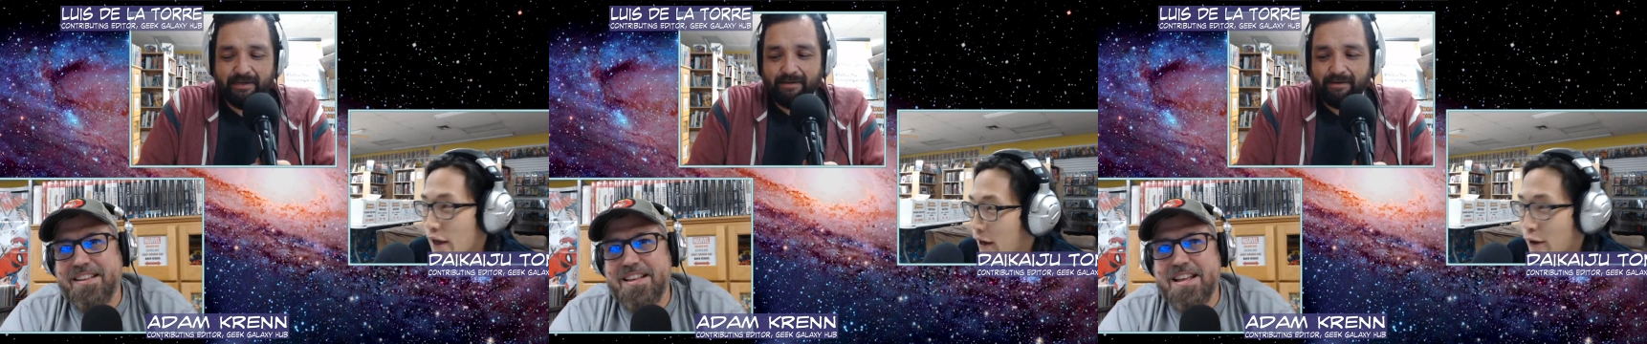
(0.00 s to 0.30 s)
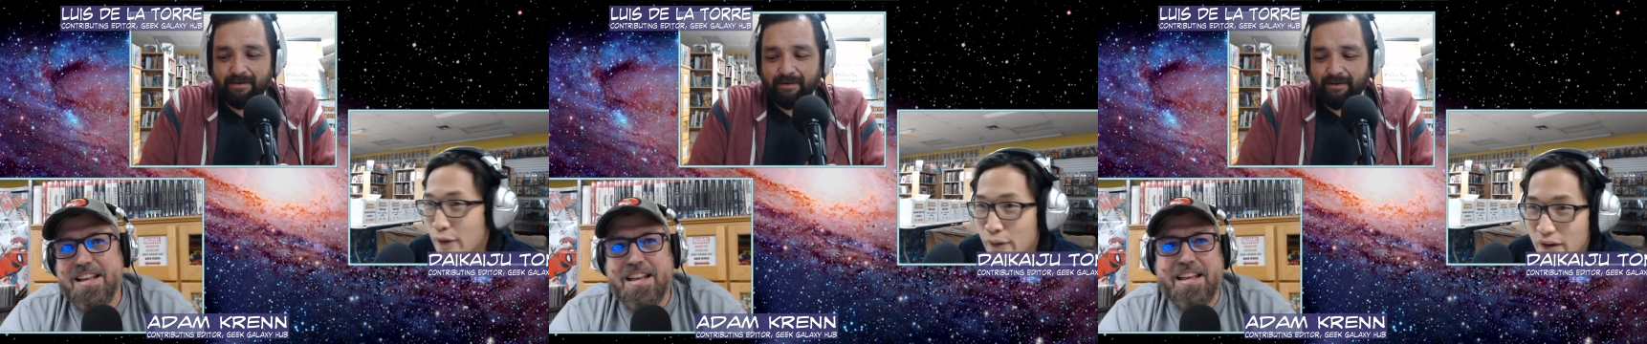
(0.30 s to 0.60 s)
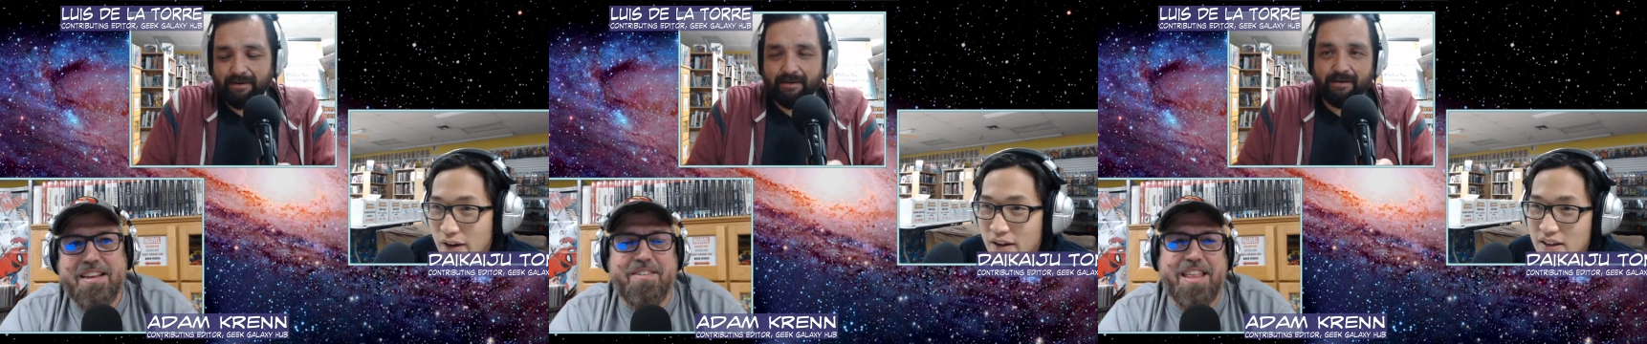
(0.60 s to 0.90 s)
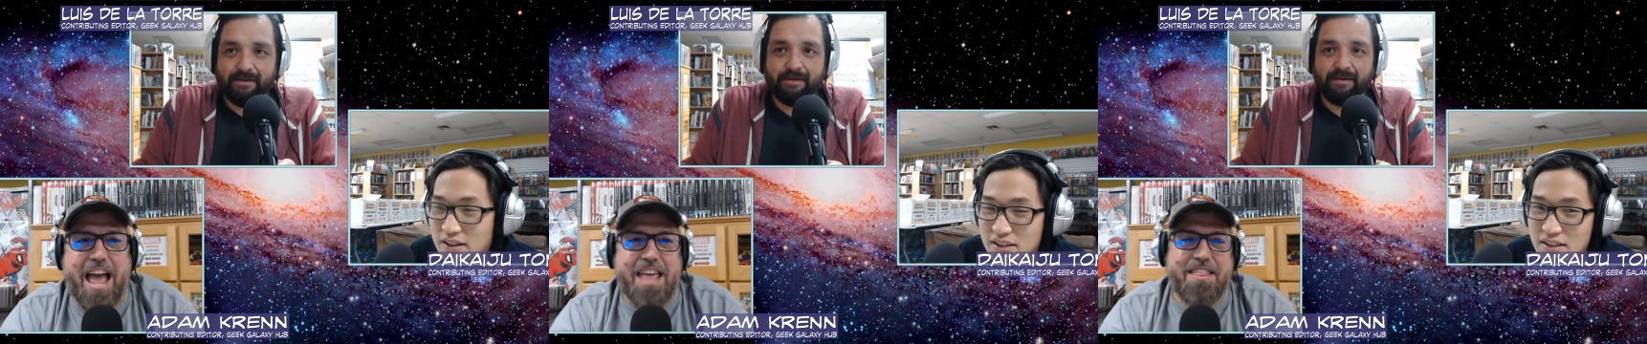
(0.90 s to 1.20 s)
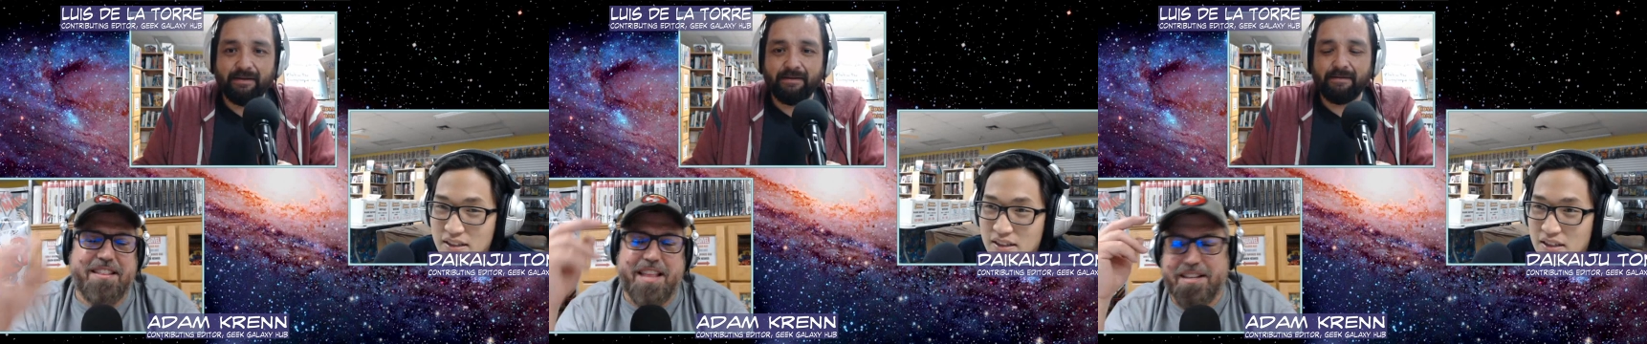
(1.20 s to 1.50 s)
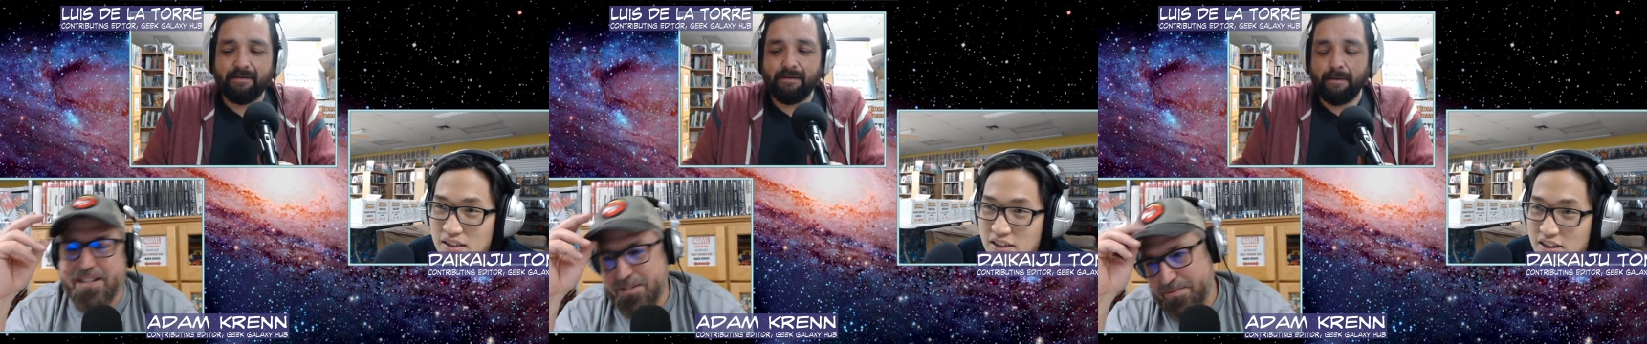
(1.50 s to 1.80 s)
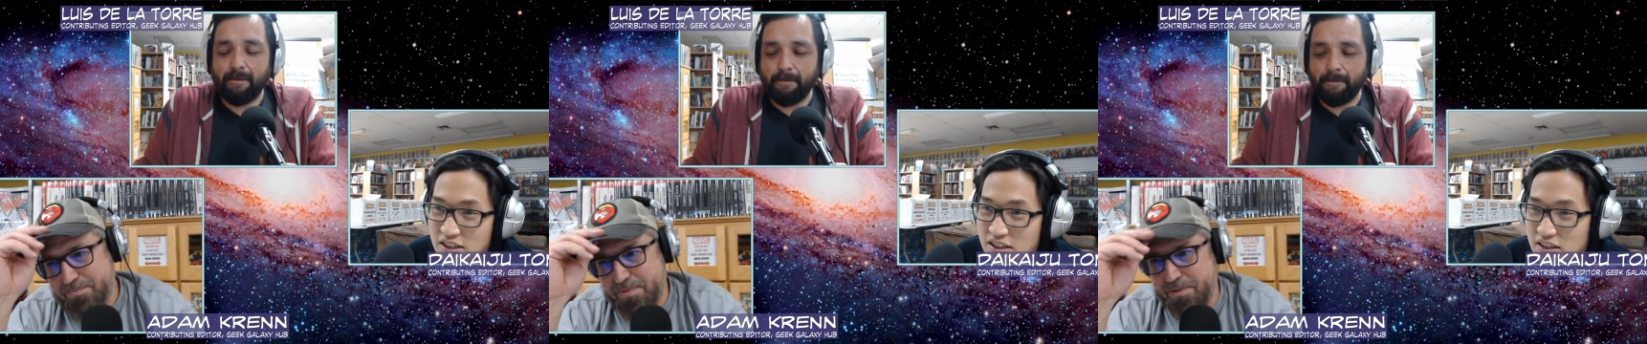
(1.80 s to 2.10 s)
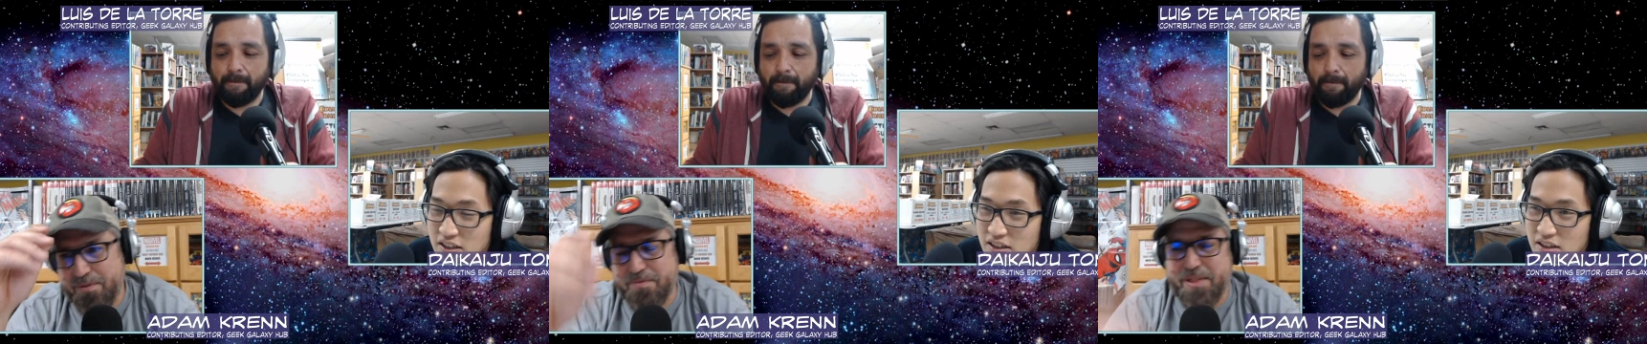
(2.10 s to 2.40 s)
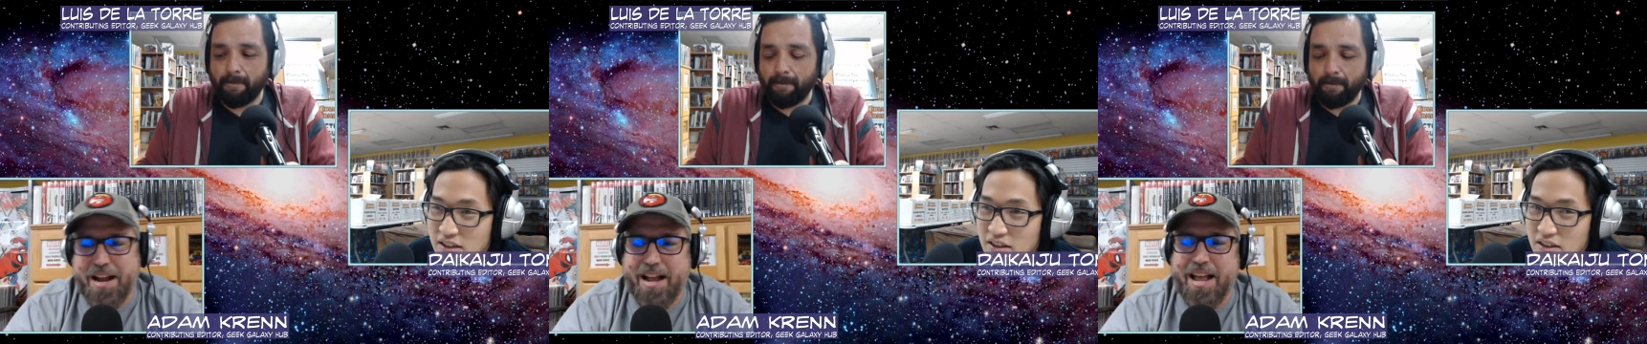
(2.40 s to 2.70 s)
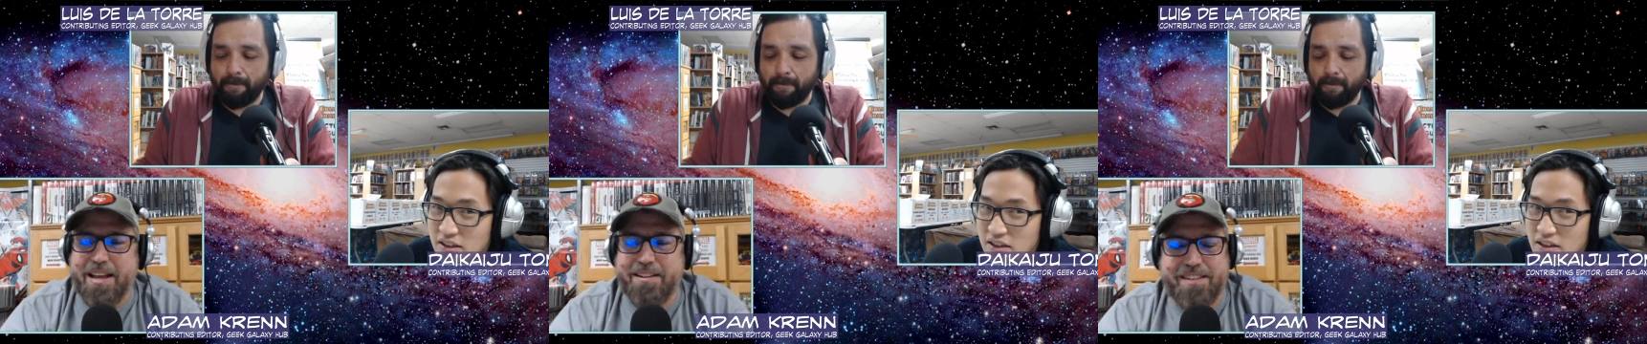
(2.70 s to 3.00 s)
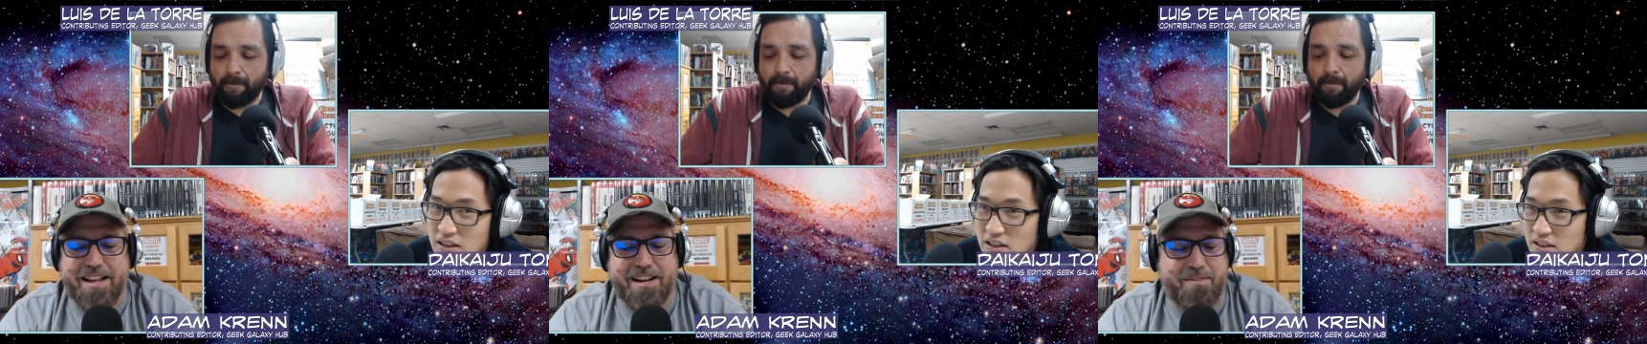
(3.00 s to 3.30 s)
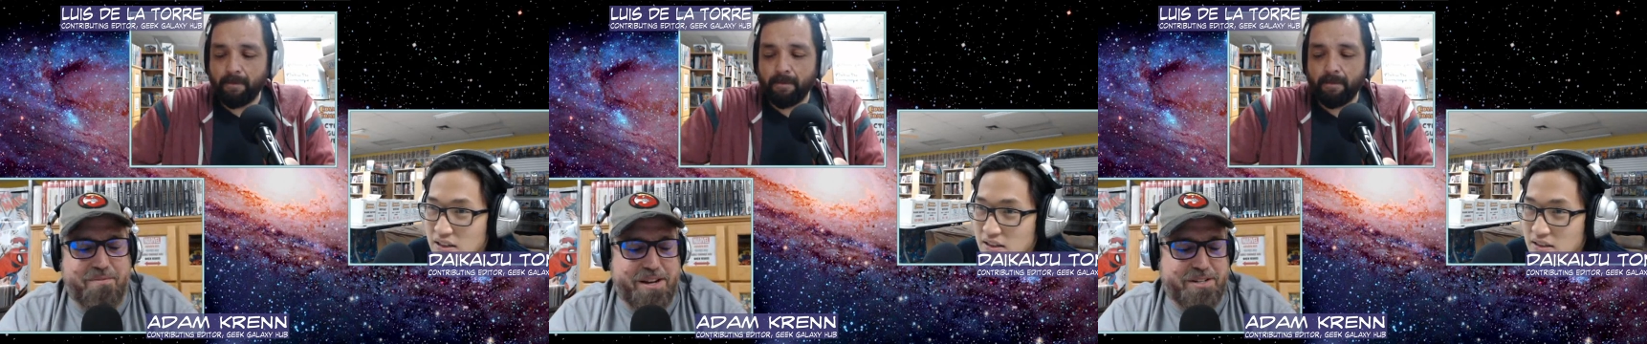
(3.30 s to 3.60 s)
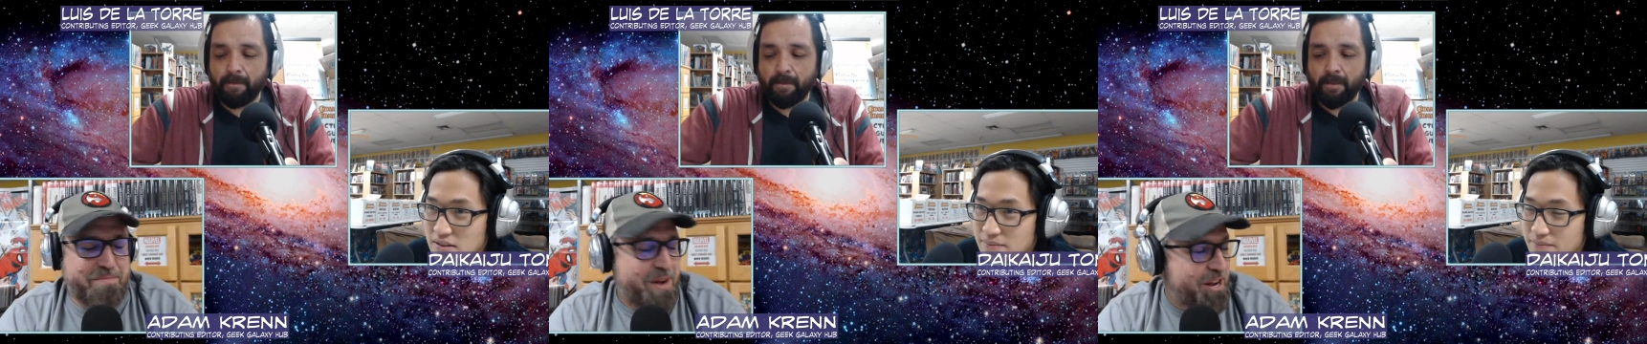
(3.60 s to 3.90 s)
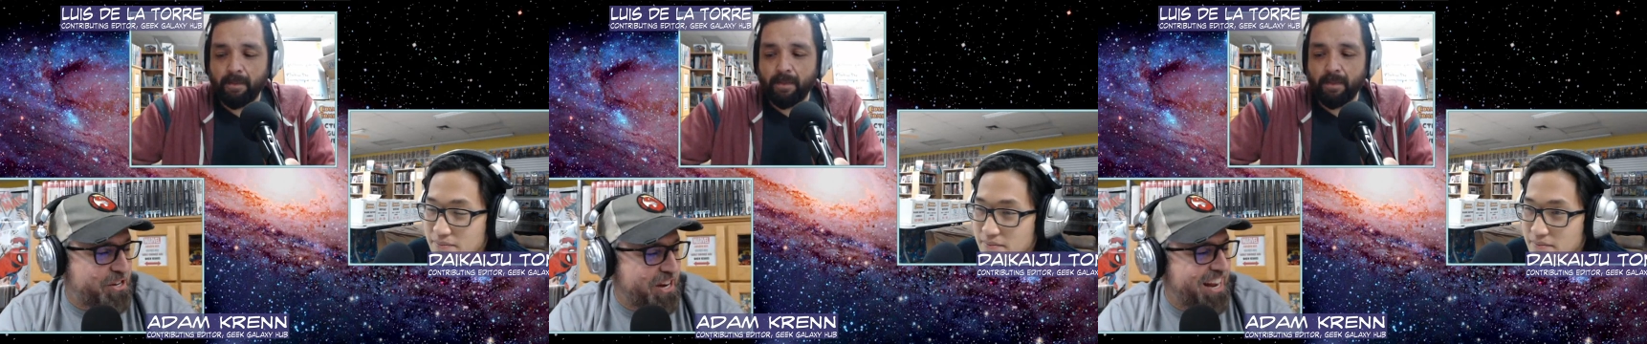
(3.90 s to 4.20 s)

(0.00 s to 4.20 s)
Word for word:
Speaker 1: hell. well, I think they just threw that guy kind of way too much.